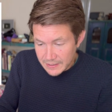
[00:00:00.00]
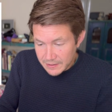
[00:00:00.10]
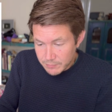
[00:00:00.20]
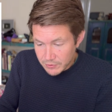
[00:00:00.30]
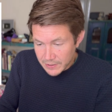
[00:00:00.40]

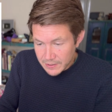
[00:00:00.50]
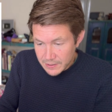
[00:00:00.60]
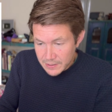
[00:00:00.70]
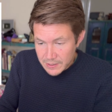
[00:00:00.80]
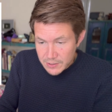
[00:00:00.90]
Libra
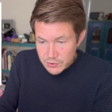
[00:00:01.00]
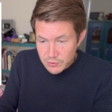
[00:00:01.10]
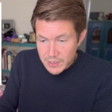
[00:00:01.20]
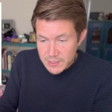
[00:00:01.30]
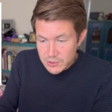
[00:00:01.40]

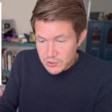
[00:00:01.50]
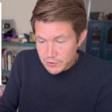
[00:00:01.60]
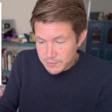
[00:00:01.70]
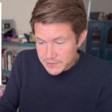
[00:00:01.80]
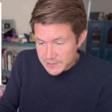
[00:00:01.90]
trines
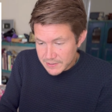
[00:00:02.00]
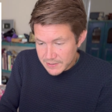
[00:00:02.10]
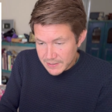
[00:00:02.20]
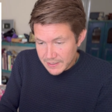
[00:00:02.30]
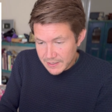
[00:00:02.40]

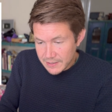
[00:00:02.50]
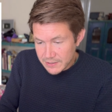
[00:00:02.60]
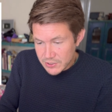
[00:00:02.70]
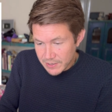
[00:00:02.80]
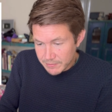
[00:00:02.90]
Jupiter in
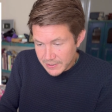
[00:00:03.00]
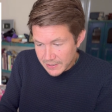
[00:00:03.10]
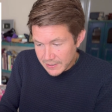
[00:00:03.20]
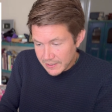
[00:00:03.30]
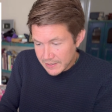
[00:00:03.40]

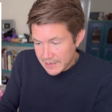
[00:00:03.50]
Gemini,